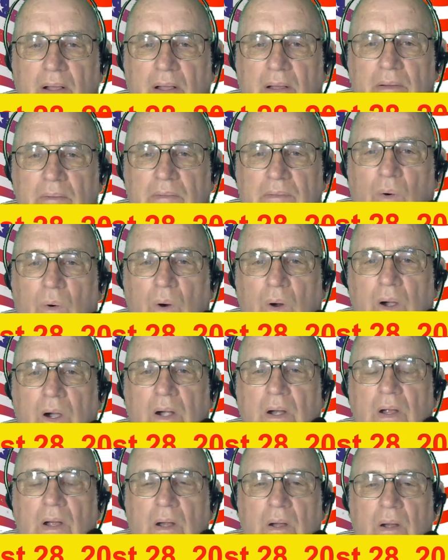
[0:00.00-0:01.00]
for
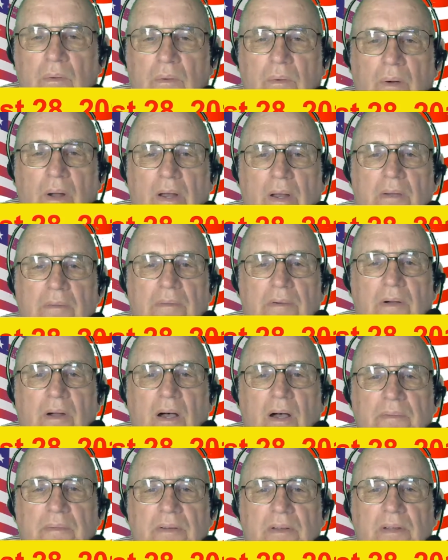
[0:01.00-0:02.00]
running for
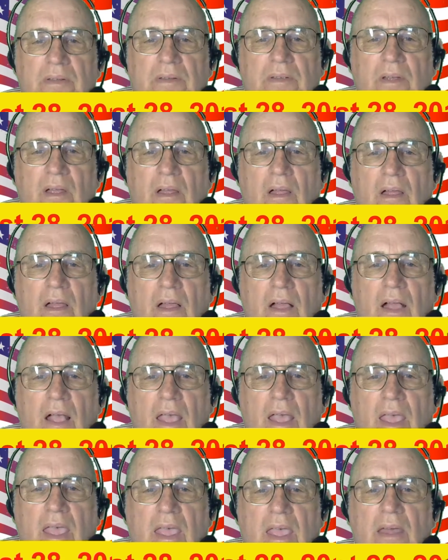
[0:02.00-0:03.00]
office
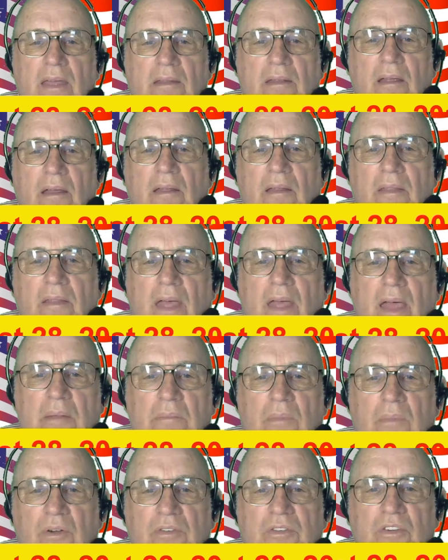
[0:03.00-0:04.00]
in that
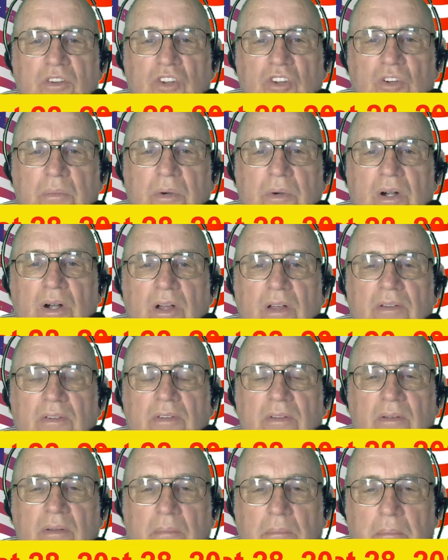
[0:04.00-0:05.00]
most
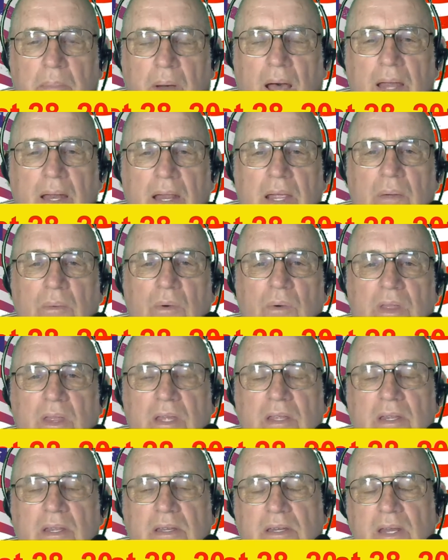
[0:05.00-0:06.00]
numerous body
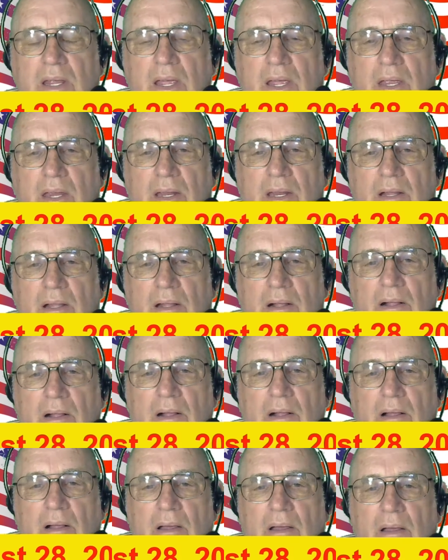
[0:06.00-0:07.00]
within the state.
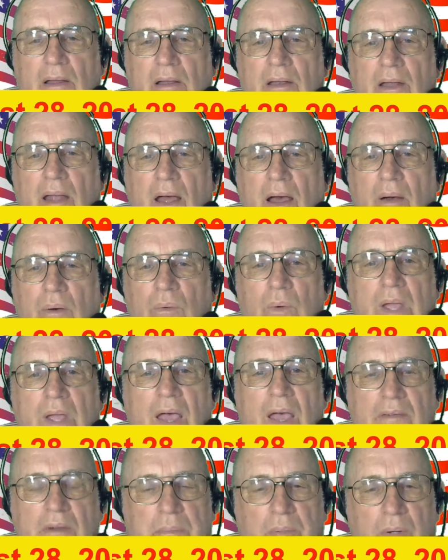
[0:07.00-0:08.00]
Now, we
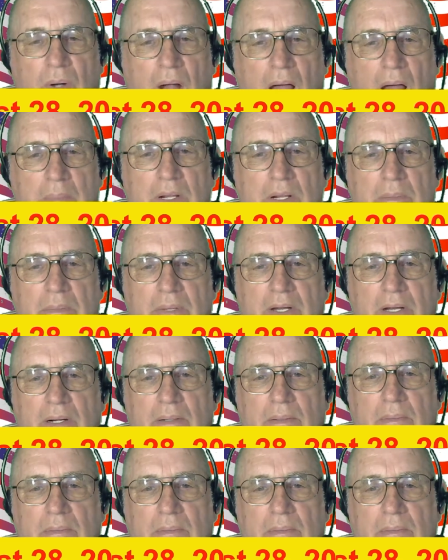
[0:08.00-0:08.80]
have a problem here,